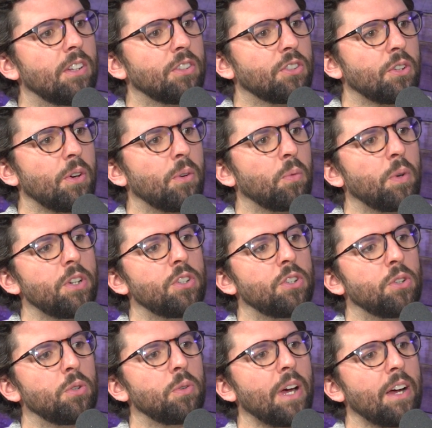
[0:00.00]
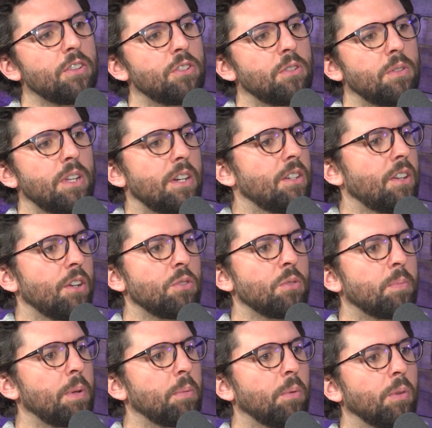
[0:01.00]
So how'd you get in
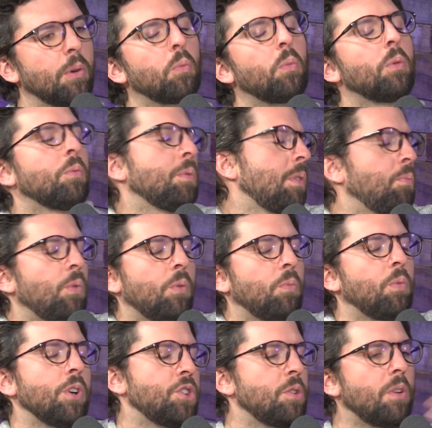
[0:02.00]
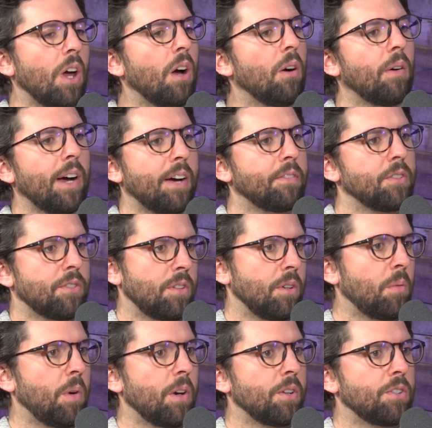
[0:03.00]
touch with people? Like, well, where'd you go after
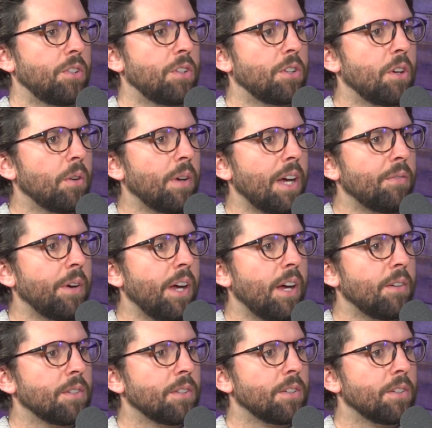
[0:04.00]
Stillwater's? Did you go to a halfway house?